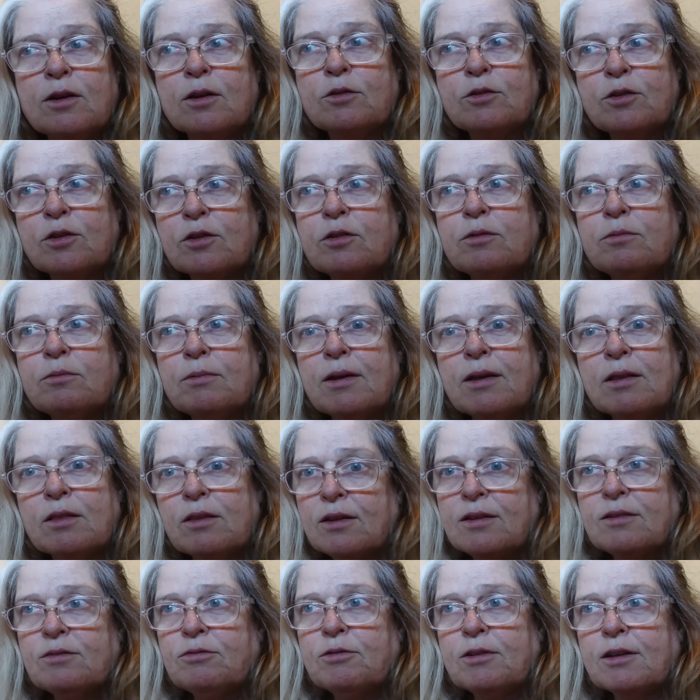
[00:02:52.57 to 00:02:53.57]
just it
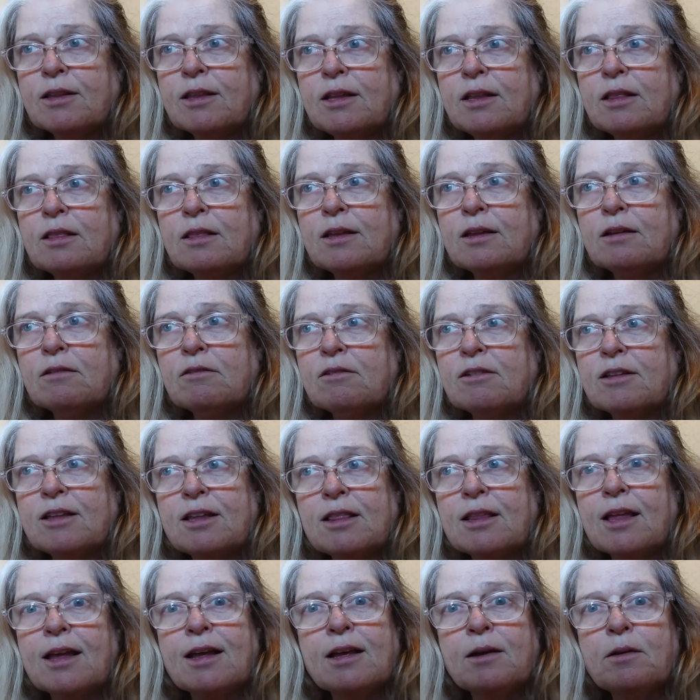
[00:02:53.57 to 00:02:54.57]
looks really literally
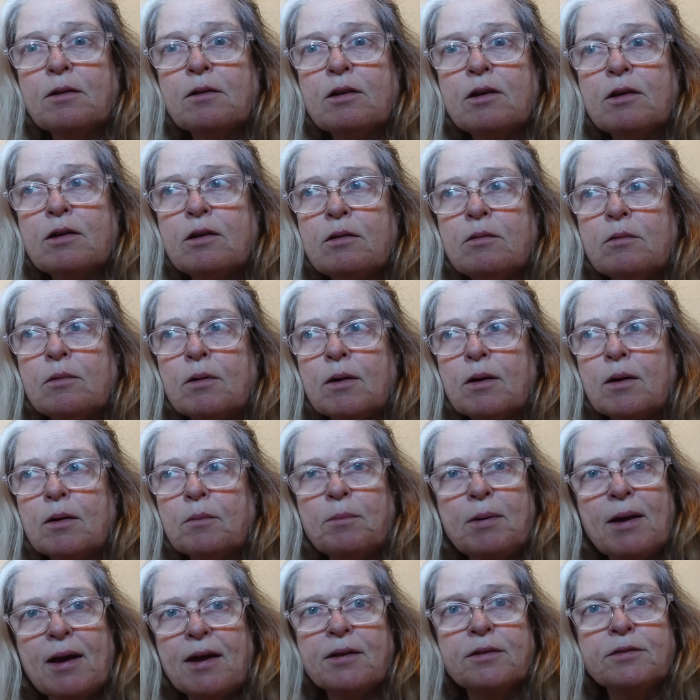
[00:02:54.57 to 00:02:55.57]
like
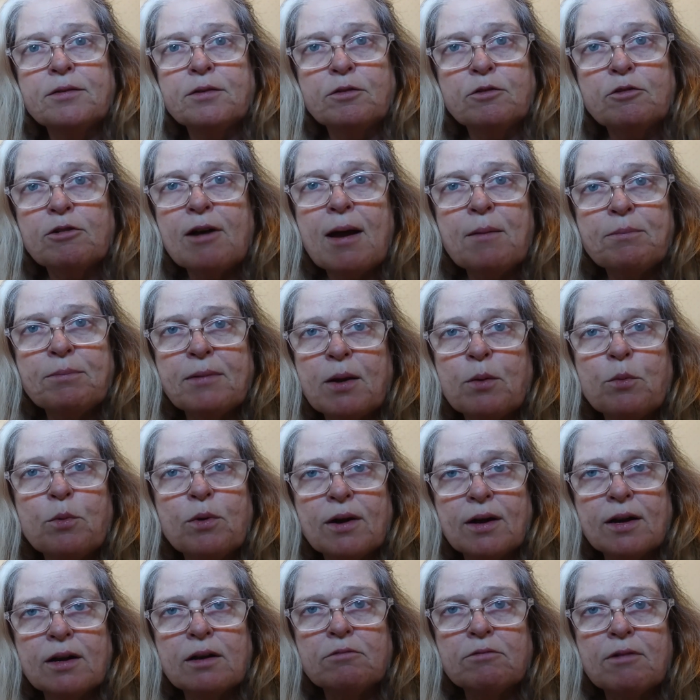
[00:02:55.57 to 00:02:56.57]
piles of crap that we're
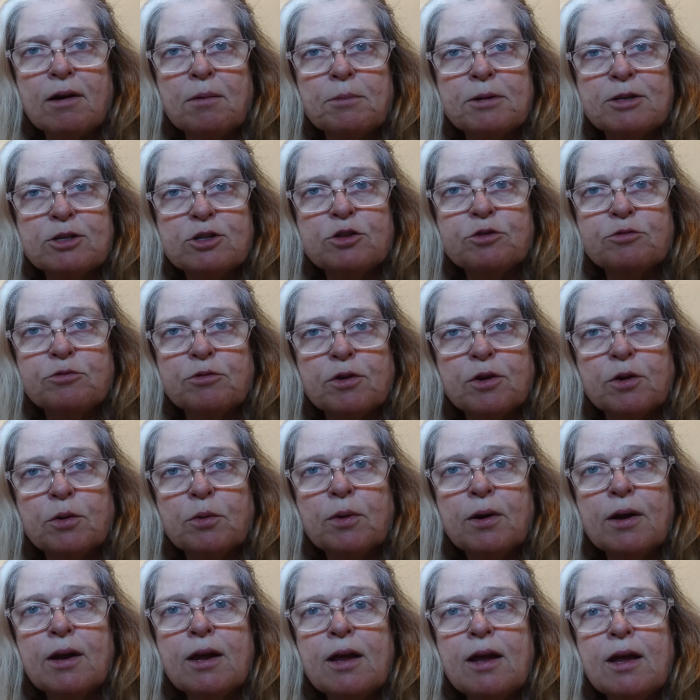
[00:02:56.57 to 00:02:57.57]
going to rummage through.
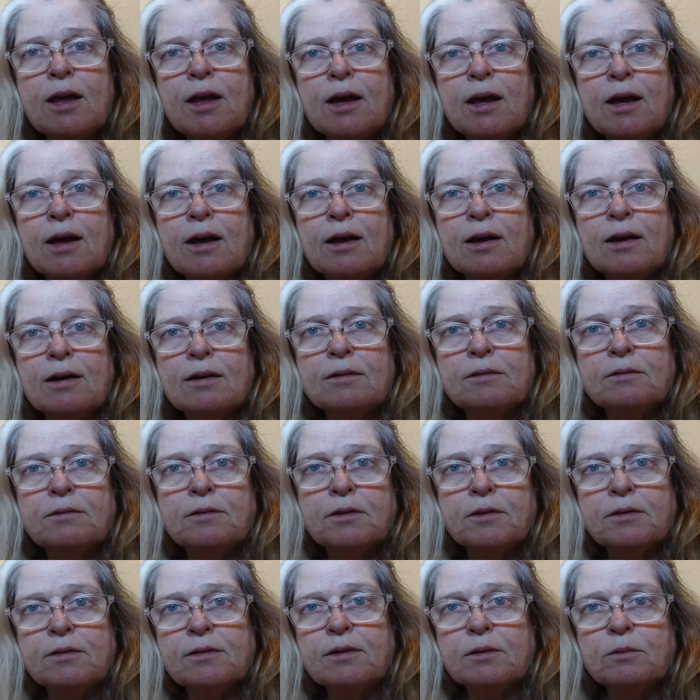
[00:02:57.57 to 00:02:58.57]

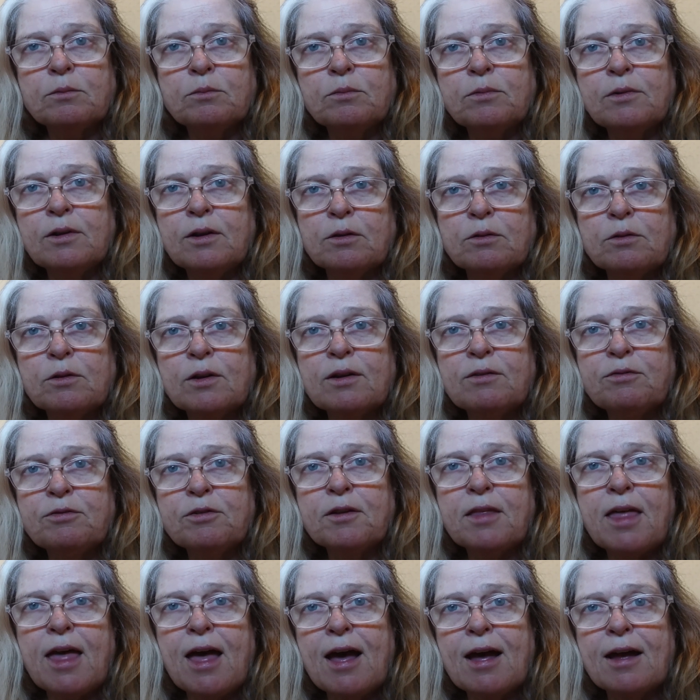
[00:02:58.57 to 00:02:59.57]
So I said, look
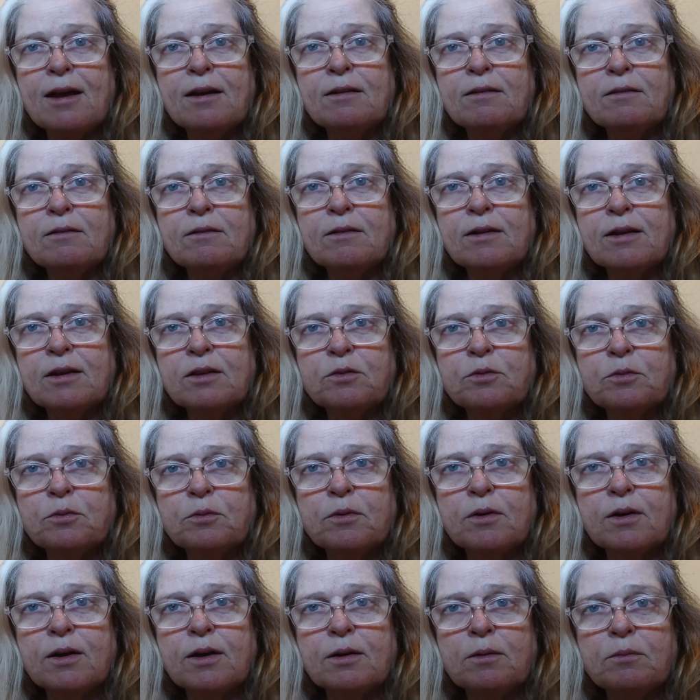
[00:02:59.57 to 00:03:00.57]
for that.
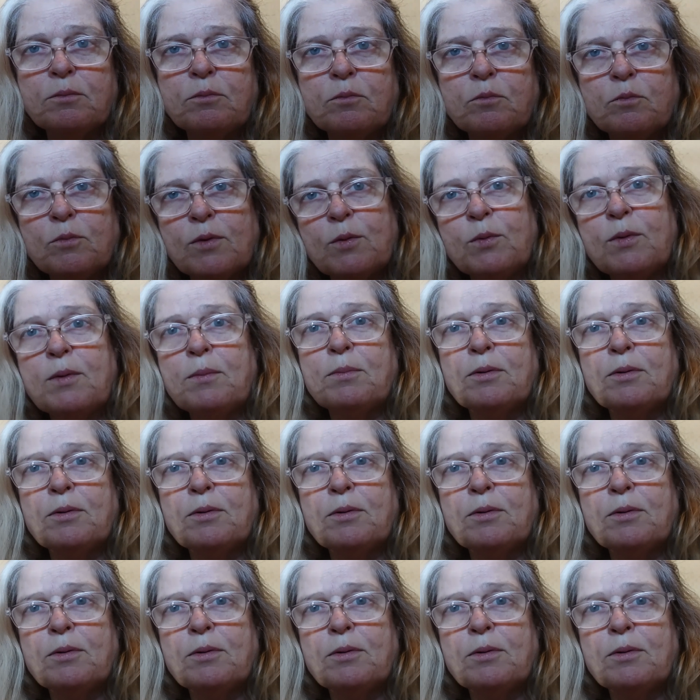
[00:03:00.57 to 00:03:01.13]
And when we